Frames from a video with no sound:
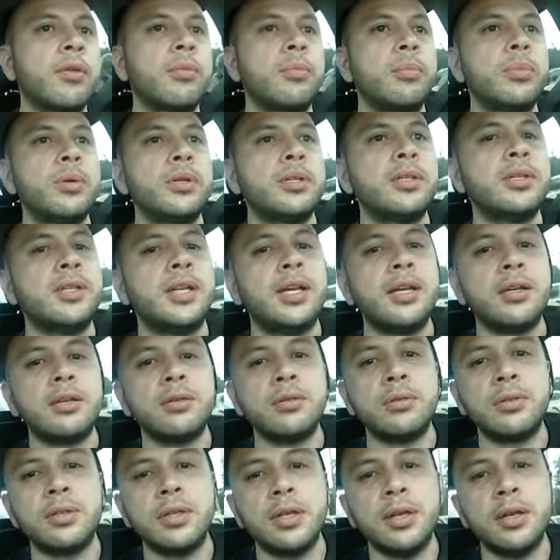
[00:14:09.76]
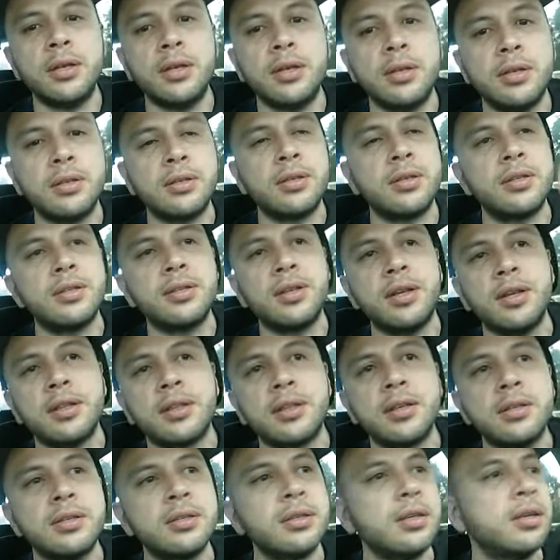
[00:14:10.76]
But it's like you said, it's like
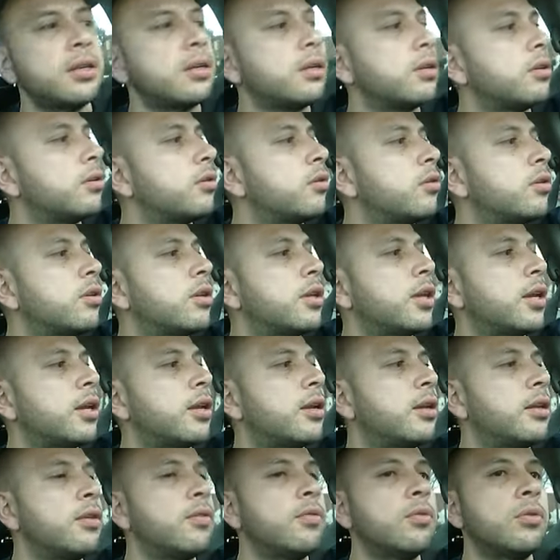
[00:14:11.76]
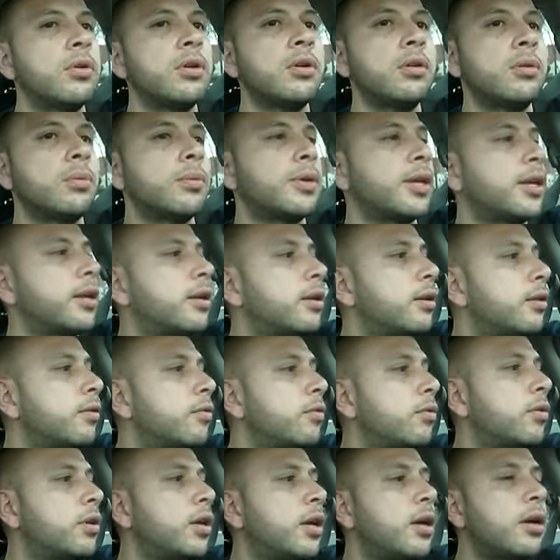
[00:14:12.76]
they say, you know, you can't live with them, can't live
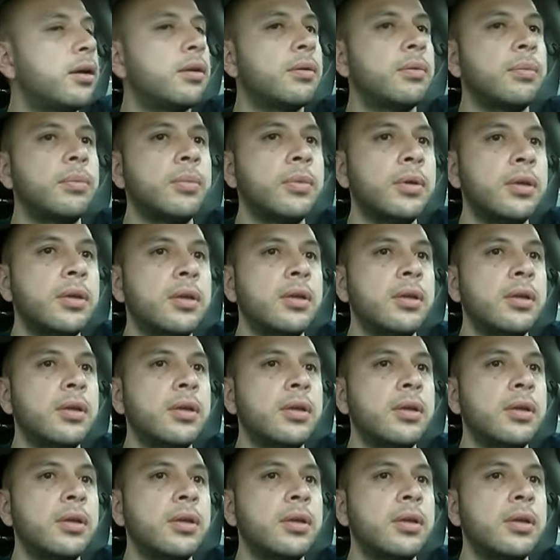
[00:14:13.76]
without them.